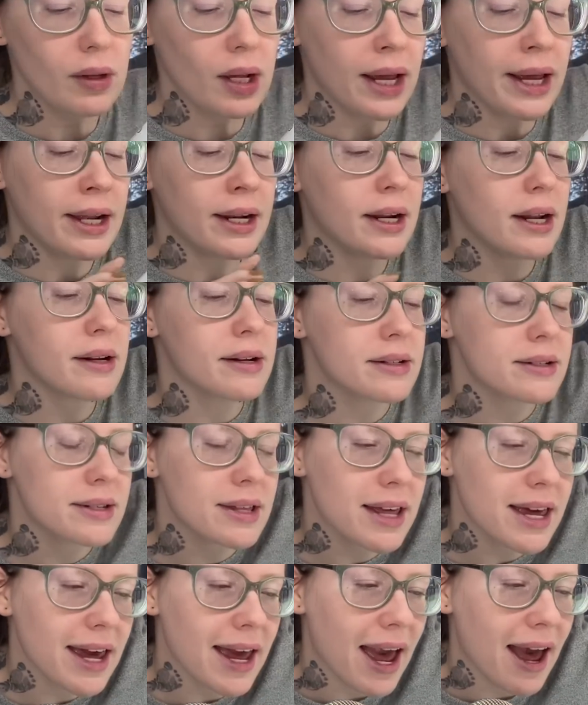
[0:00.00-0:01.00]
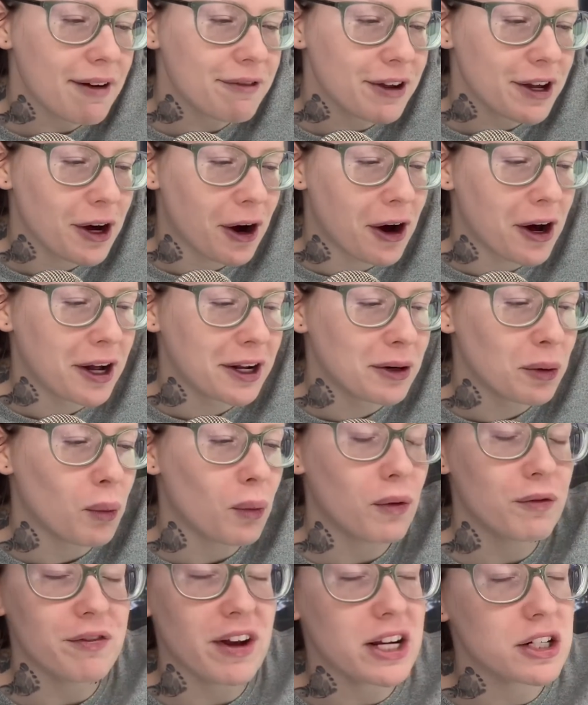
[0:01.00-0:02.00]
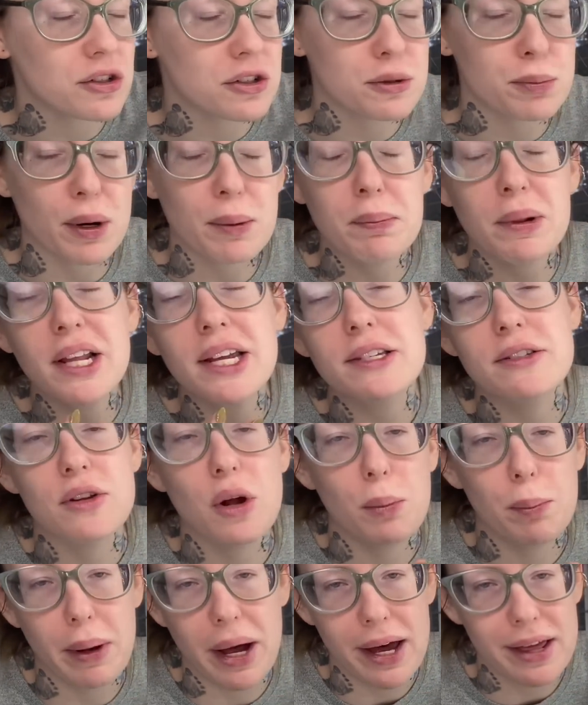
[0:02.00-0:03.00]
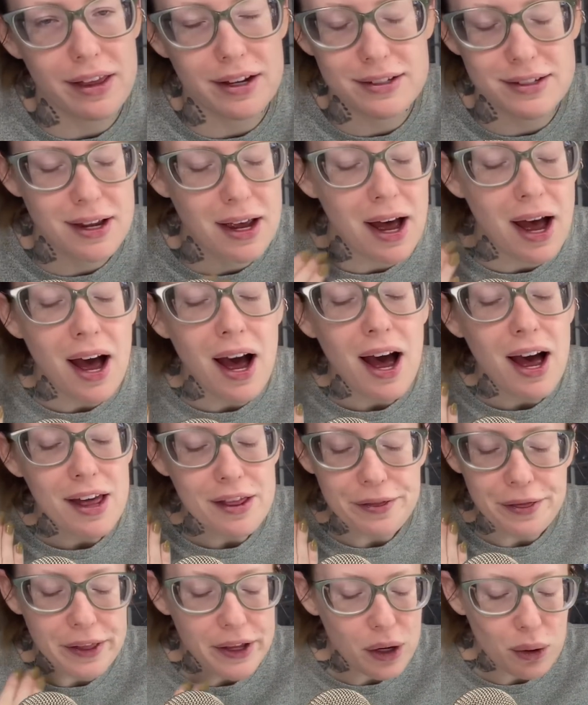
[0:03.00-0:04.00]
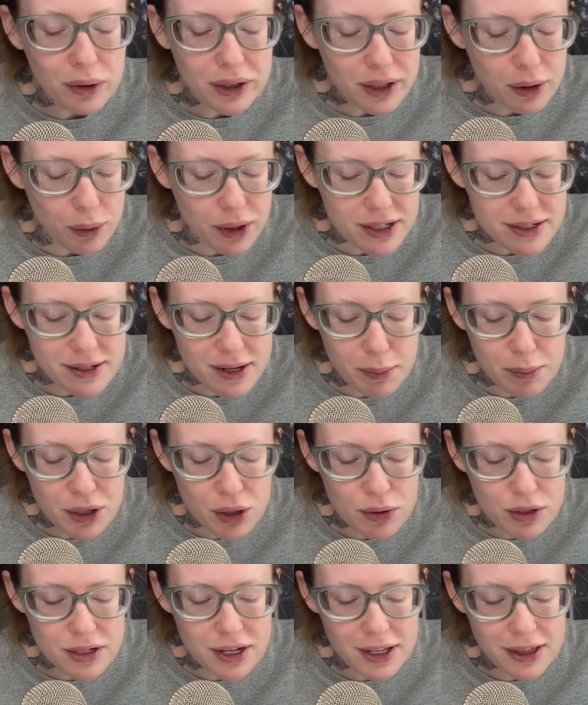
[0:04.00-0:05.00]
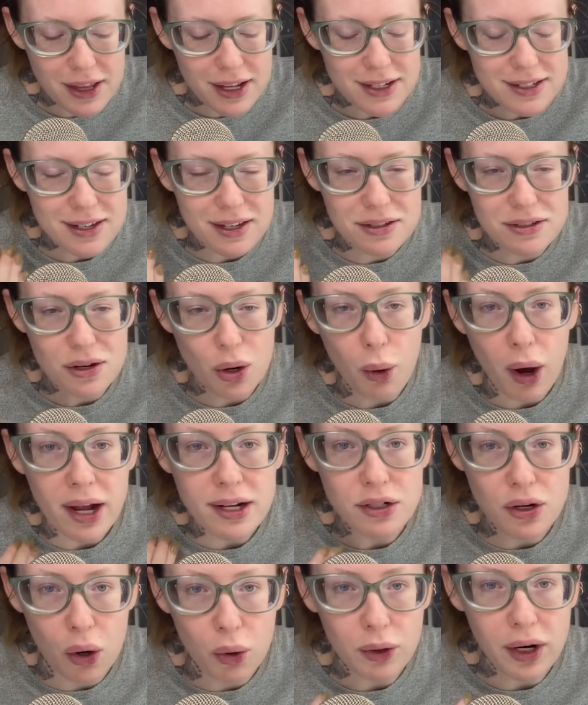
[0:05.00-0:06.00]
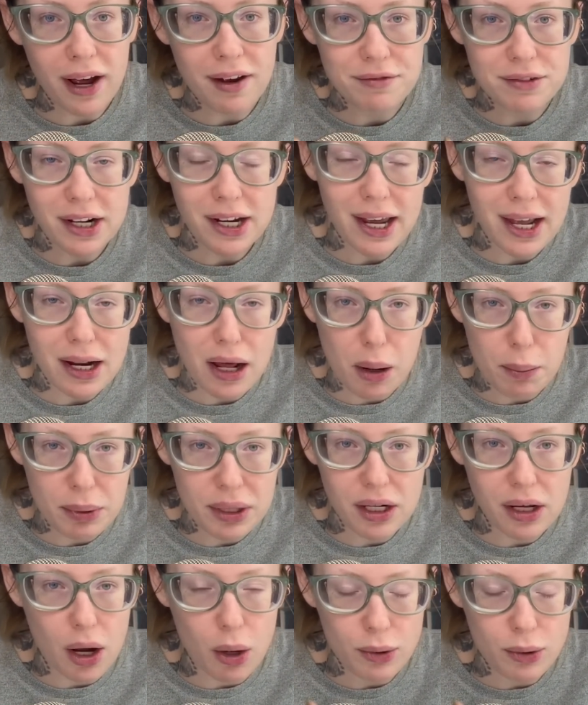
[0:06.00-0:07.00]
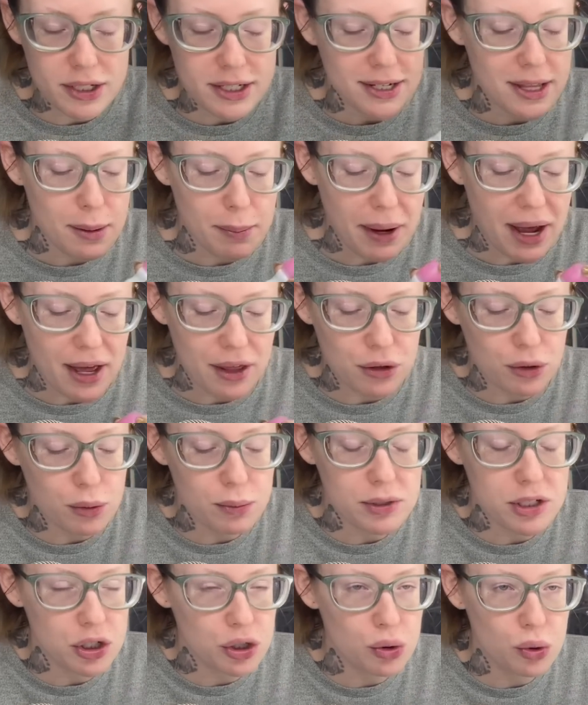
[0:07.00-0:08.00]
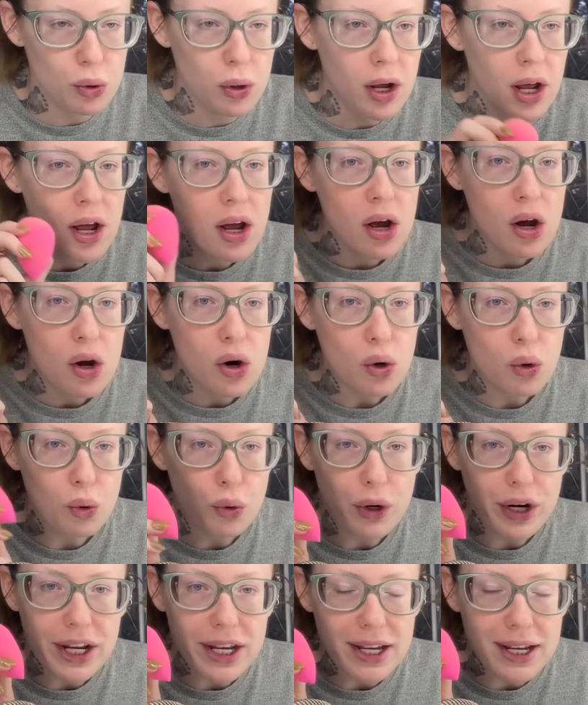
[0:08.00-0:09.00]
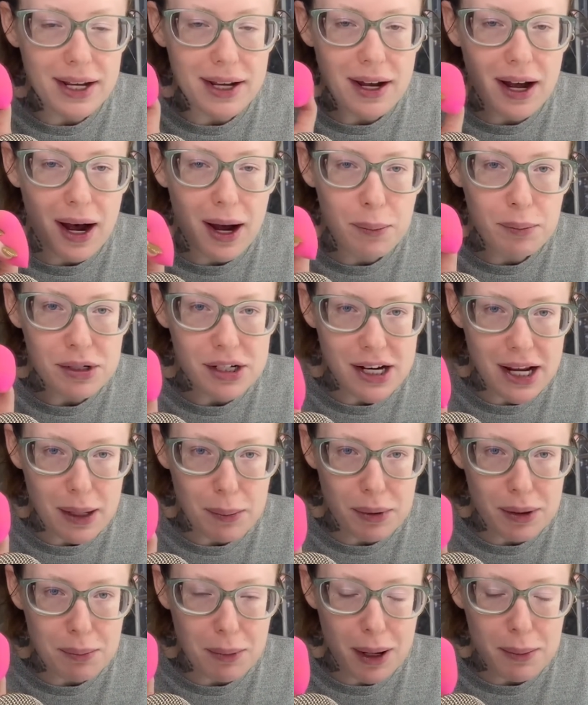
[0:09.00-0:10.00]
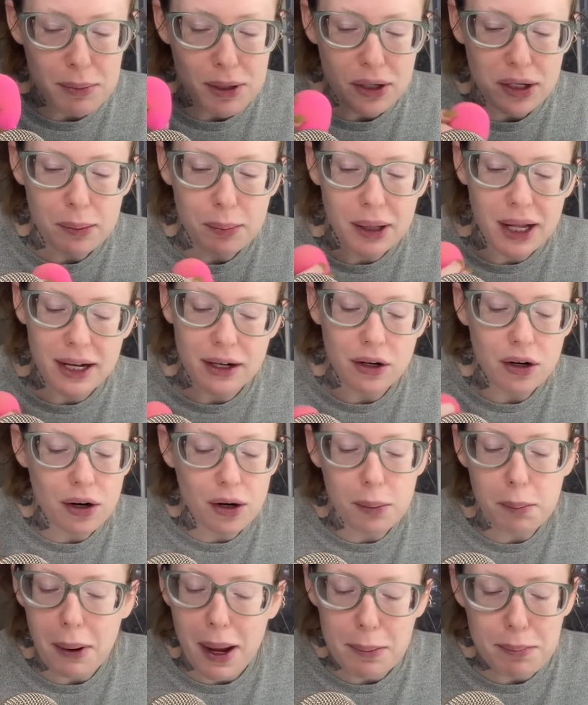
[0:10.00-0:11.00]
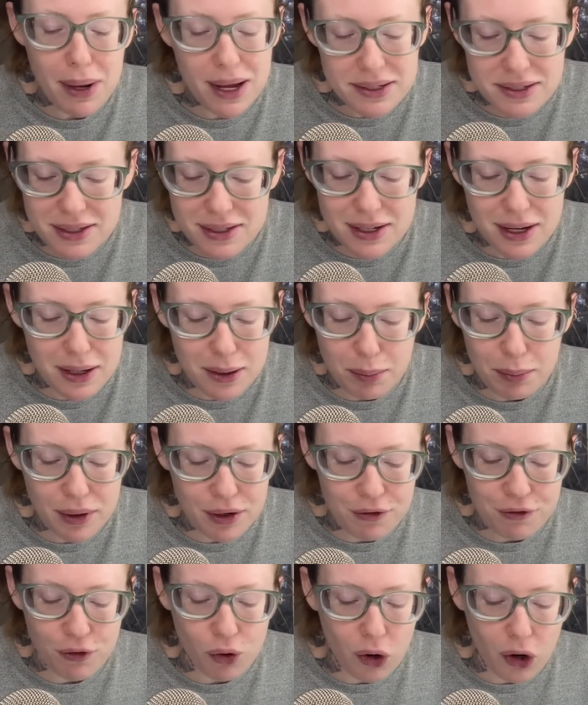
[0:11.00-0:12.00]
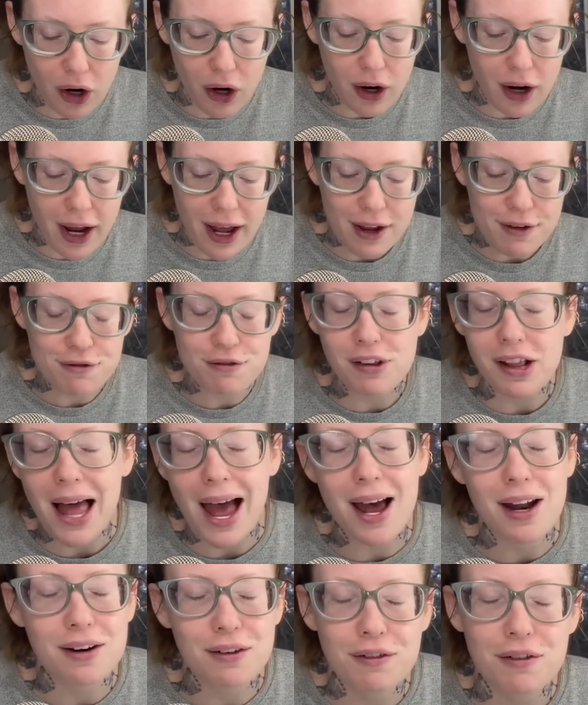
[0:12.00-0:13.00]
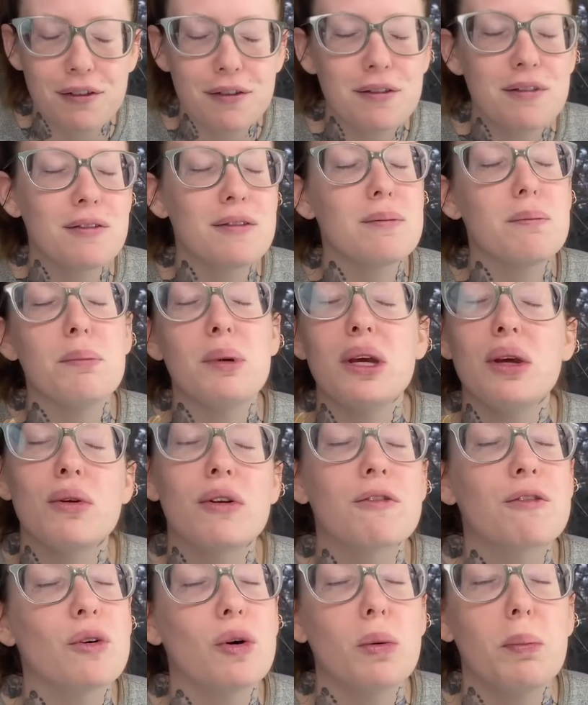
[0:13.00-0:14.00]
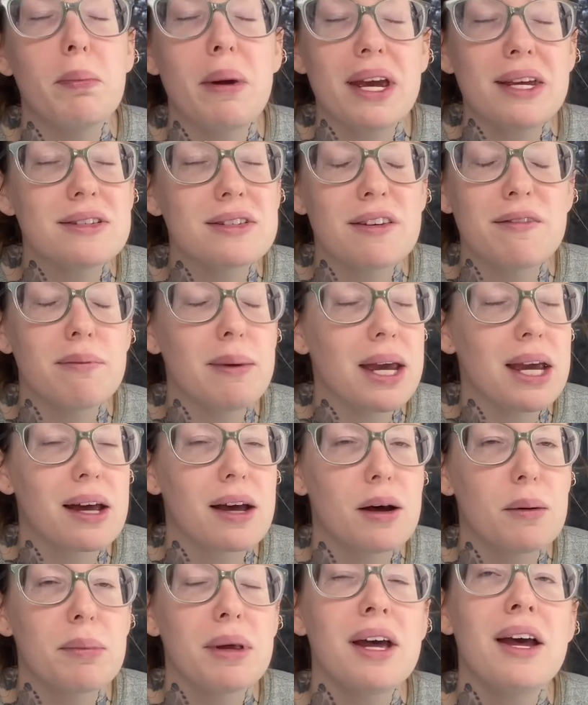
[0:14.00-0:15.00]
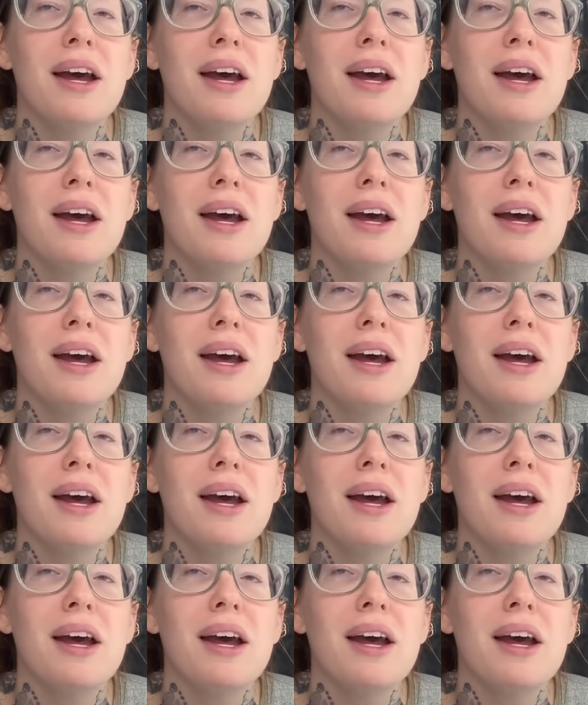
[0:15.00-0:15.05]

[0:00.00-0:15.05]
And it is the Evian facial spray. Please don't buy this. The only reason I'm using this is so I don't have to get up and go into the bathroom to re-dampen my beauty blender. My best tip for a flat, beautiful base of makeup.